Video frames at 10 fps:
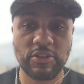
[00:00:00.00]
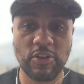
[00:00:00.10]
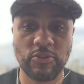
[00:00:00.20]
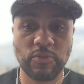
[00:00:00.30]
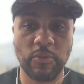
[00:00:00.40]

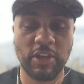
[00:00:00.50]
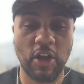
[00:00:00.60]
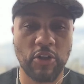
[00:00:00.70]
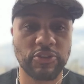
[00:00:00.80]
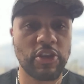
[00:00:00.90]
those what we
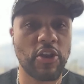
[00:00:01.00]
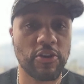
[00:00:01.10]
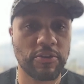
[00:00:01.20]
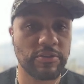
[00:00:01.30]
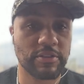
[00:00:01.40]
call
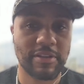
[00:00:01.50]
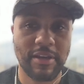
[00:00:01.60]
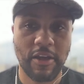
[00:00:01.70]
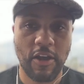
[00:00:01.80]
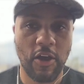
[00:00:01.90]
turds
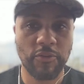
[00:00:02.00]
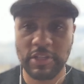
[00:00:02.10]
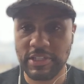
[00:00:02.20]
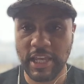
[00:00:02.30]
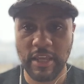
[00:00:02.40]
on the
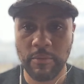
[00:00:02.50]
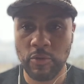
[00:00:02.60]
team